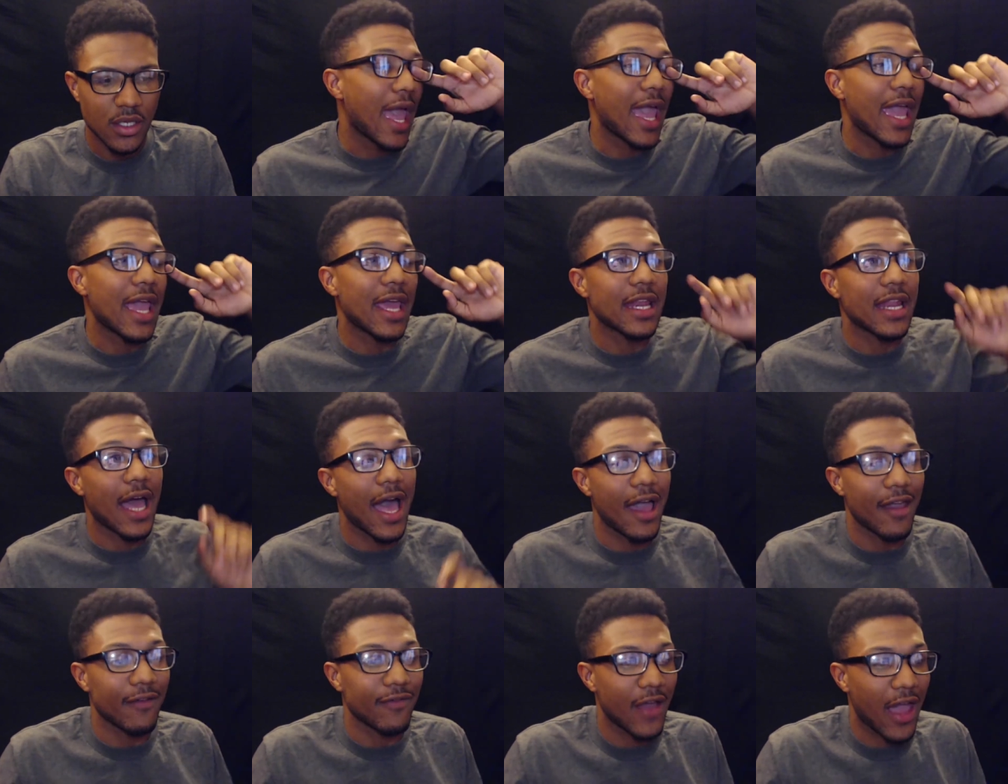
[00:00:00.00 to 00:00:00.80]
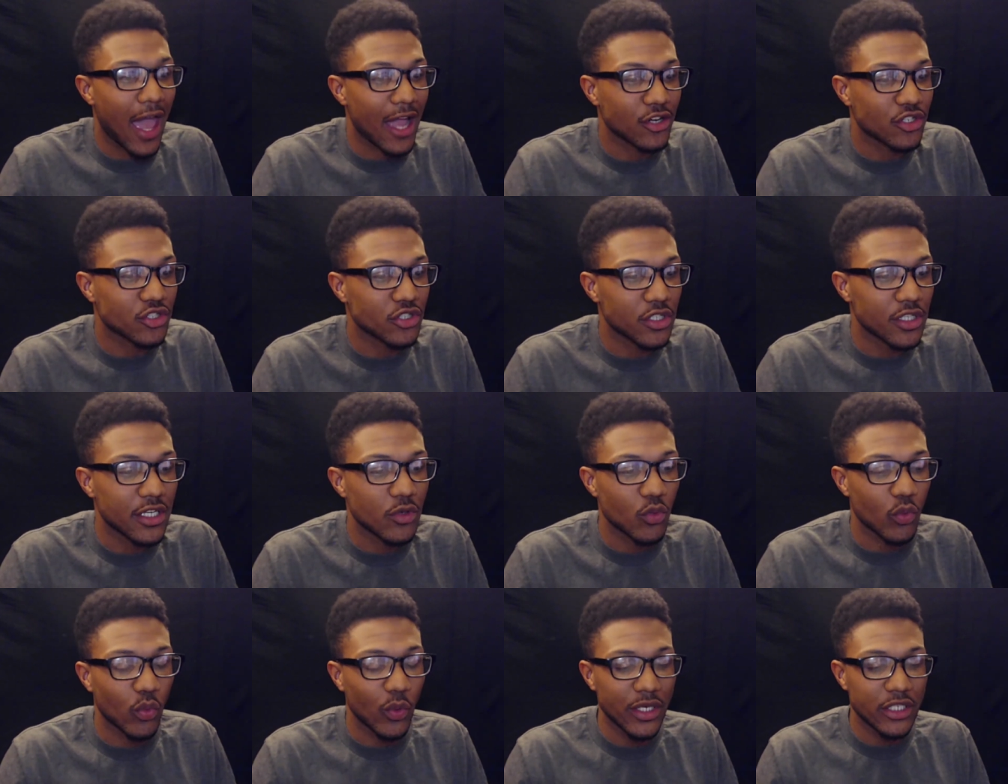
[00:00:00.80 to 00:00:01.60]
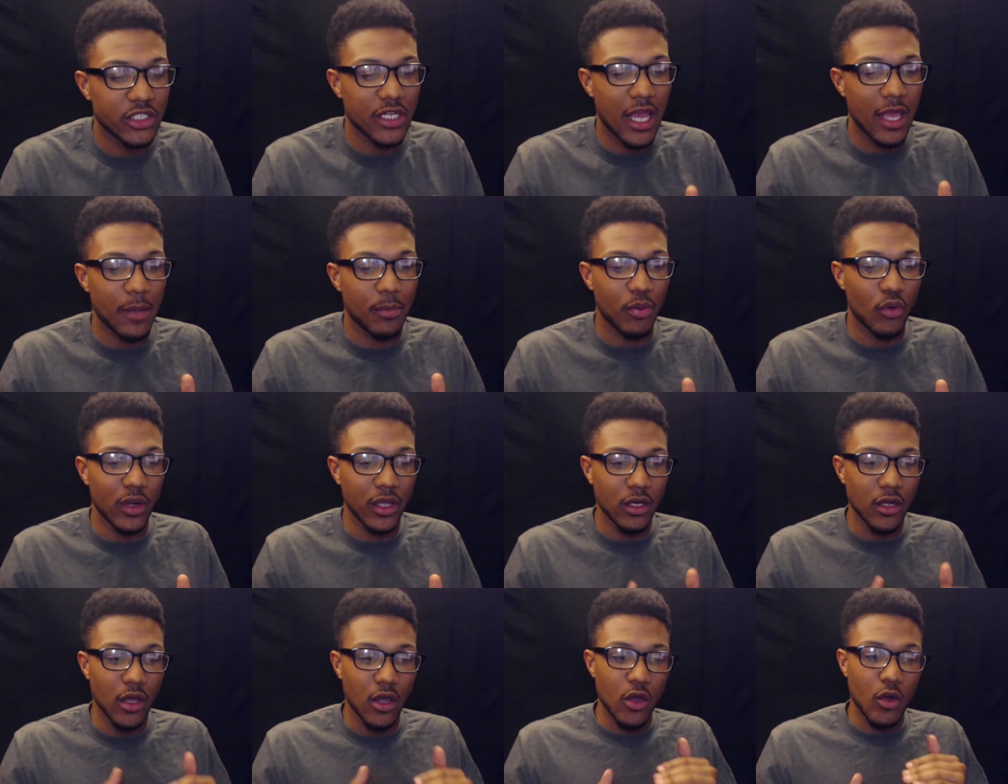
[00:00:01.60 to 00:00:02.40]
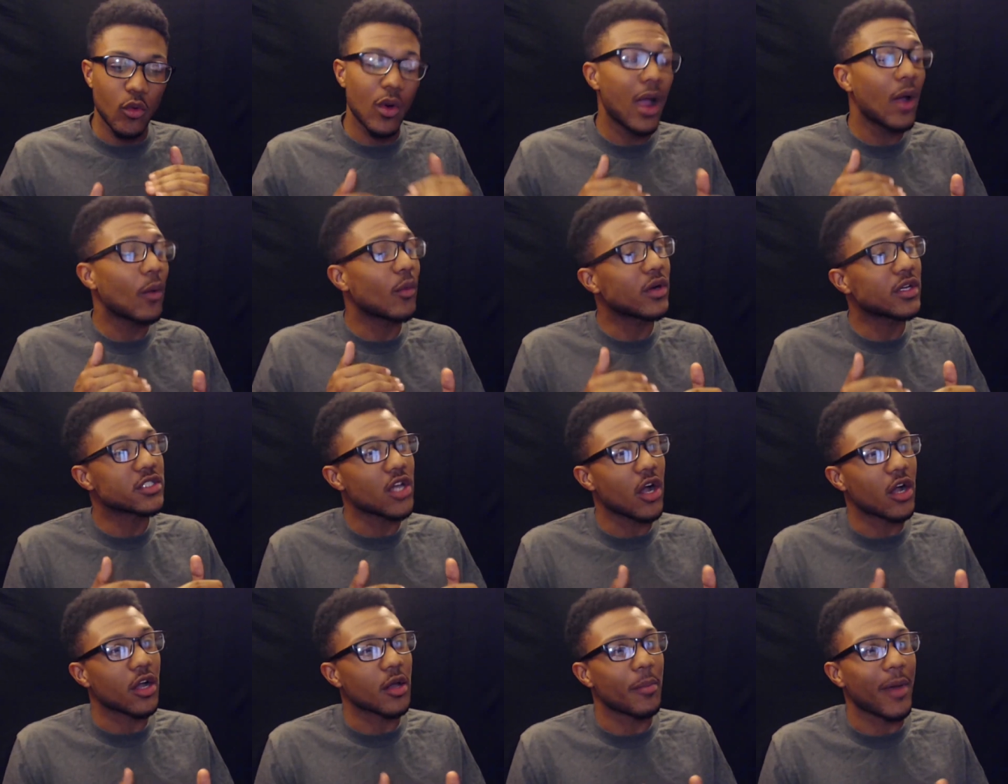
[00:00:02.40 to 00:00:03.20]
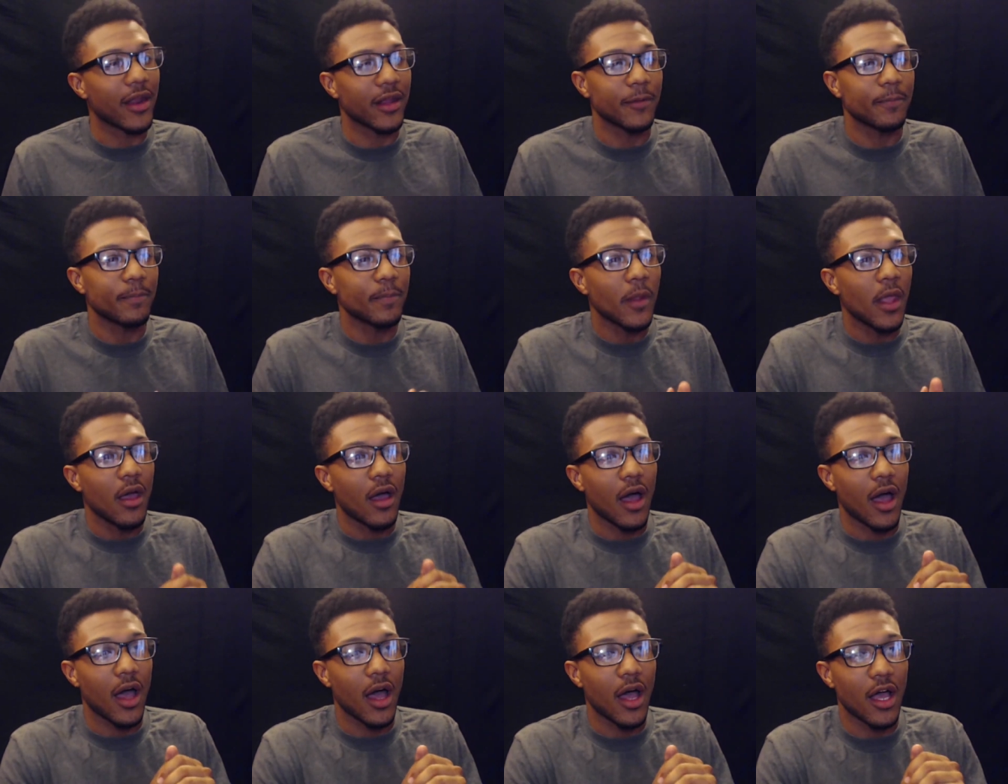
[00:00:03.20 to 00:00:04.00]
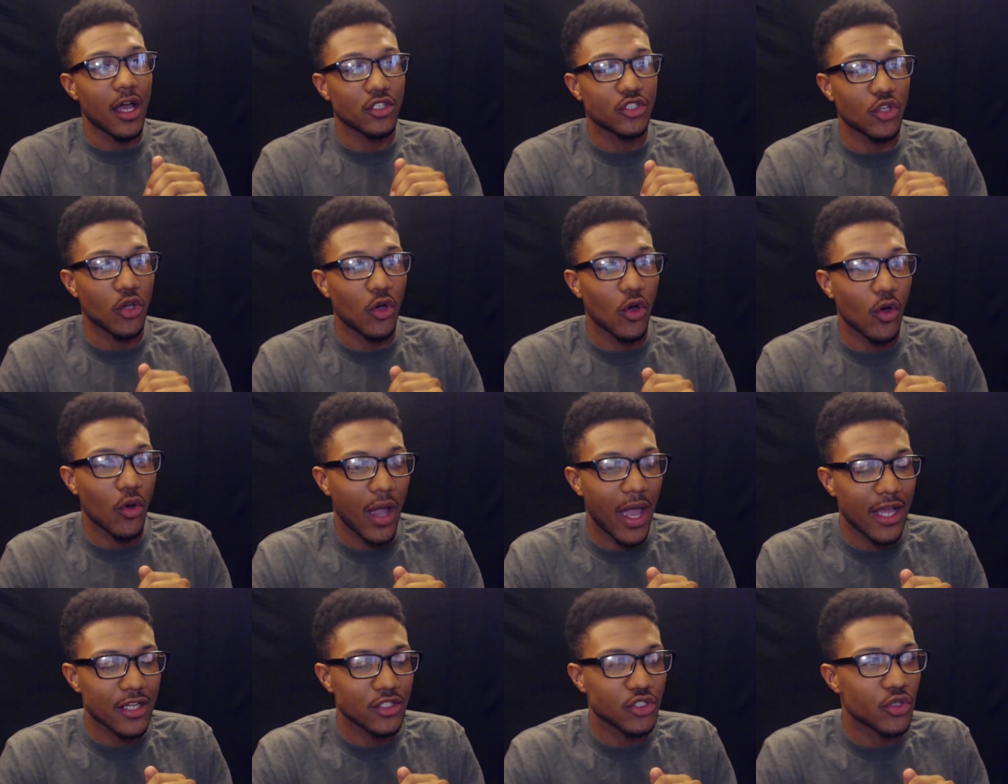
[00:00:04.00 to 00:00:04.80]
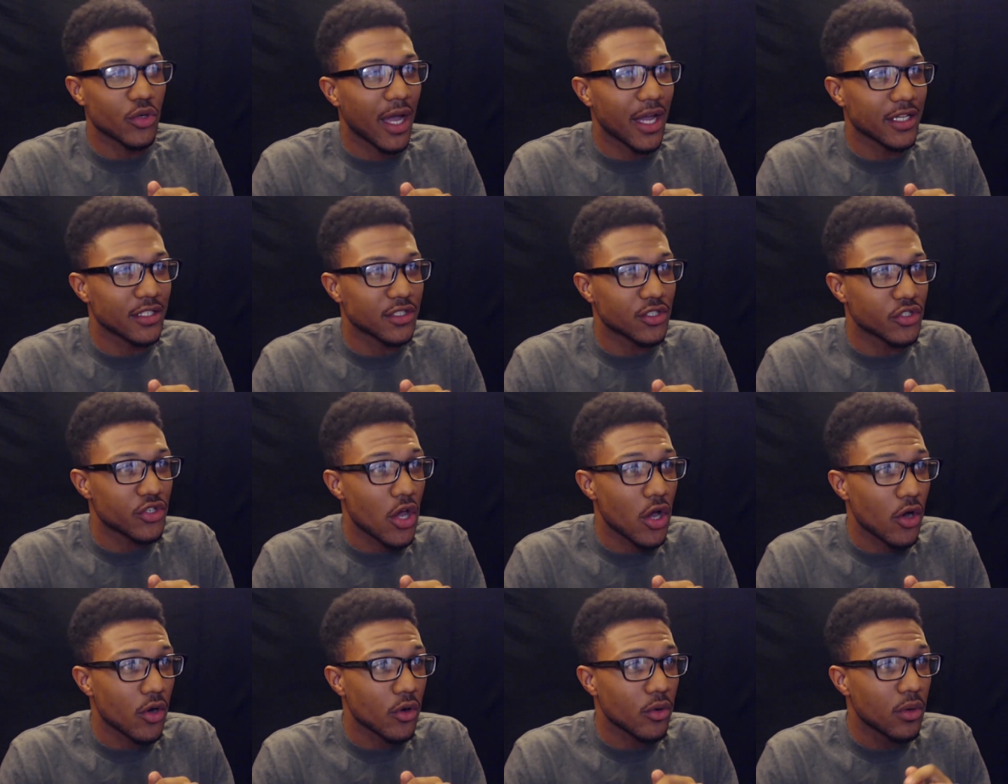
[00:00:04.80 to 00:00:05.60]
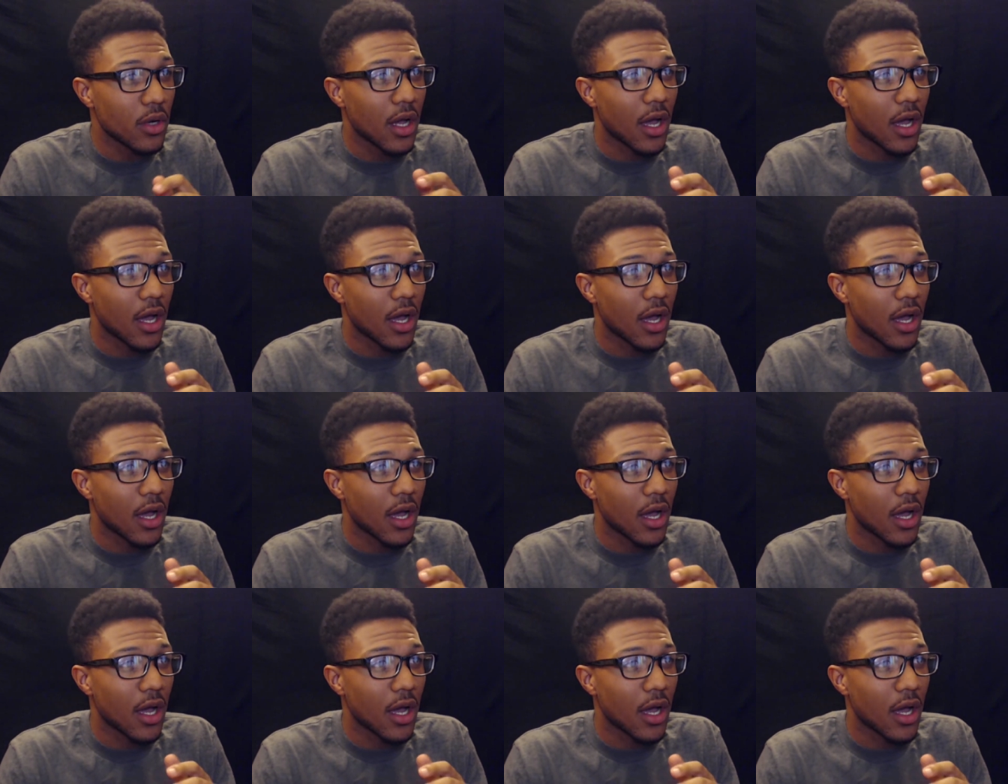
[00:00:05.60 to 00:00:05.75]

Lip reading: and I've actually reached a point where I want to talk about it. So, as you guys know,